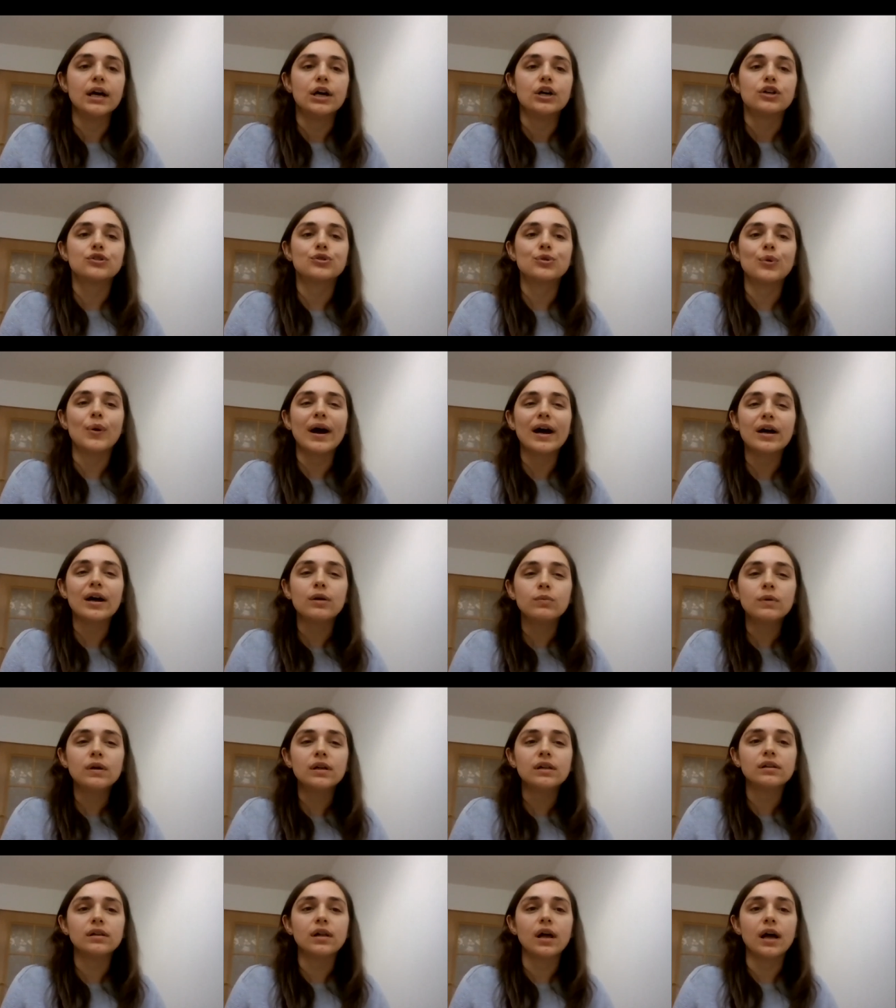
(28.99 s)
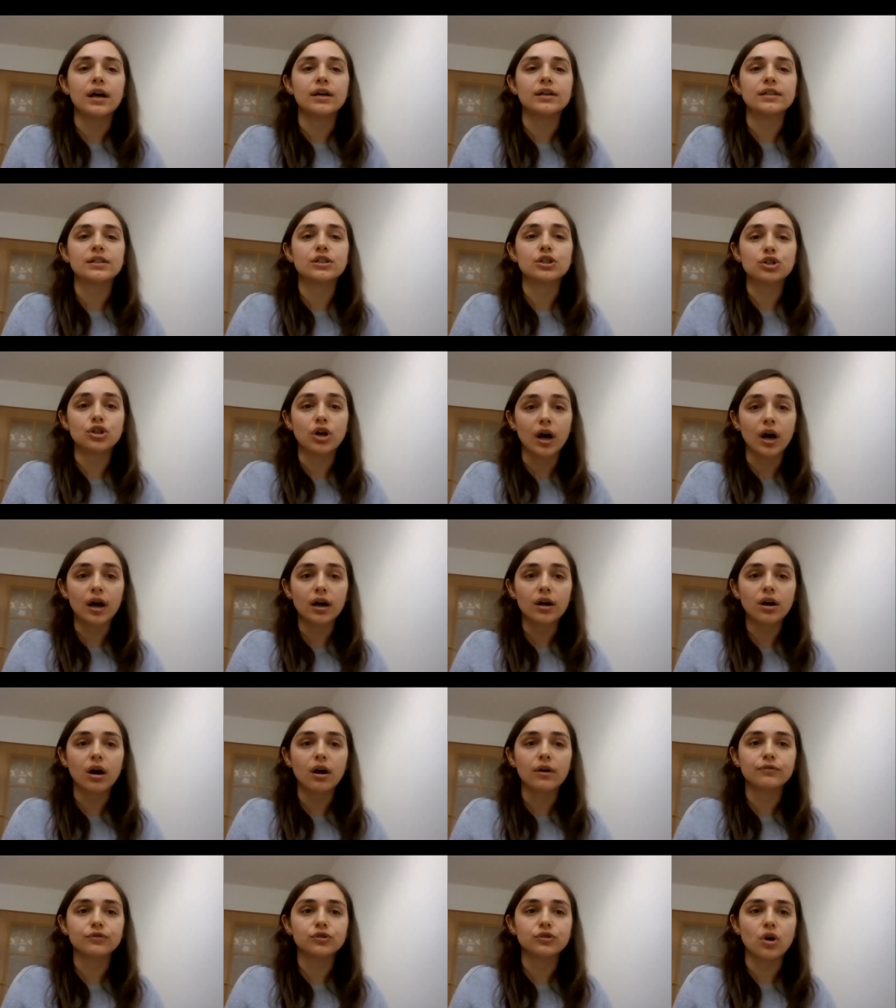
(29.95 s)
So I will uh, start
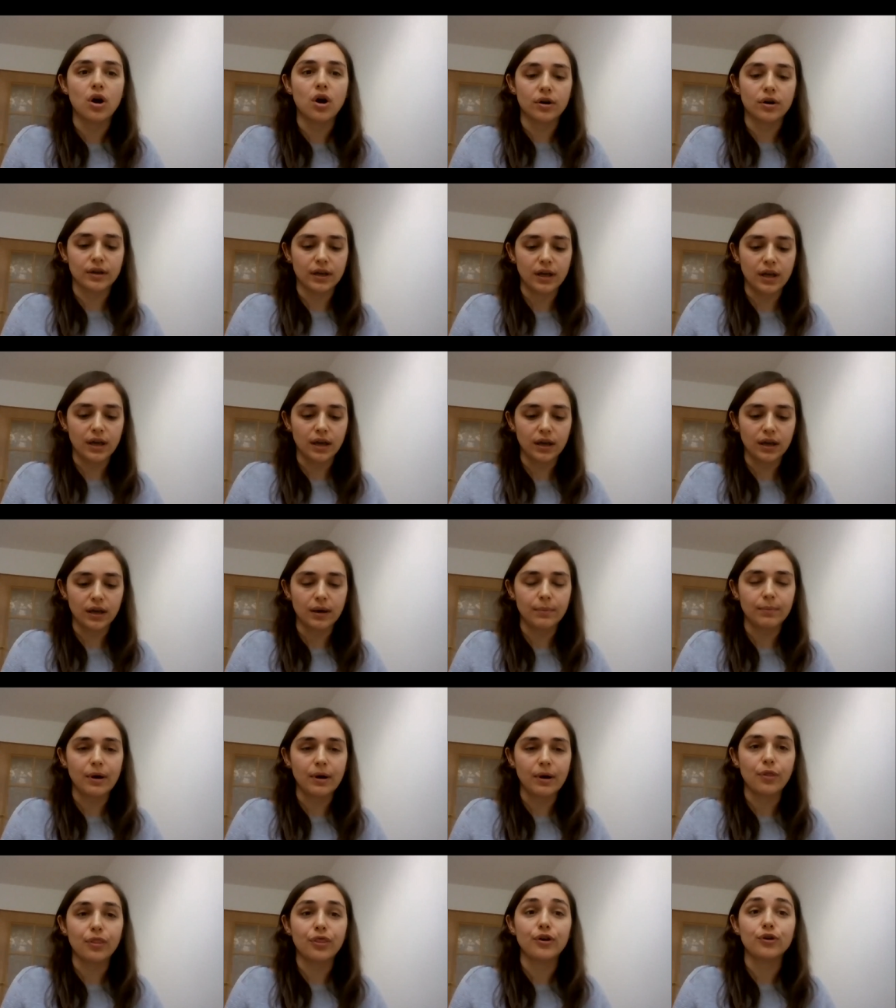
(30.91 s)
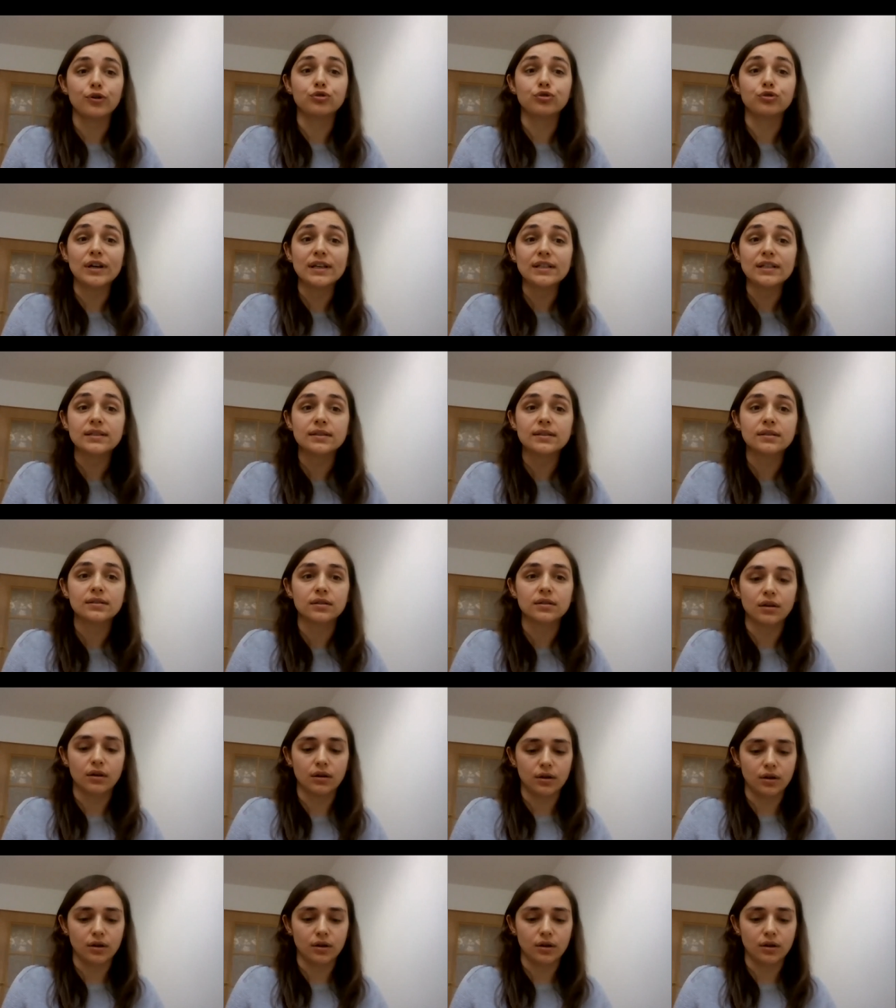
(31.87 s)
off talking about the risks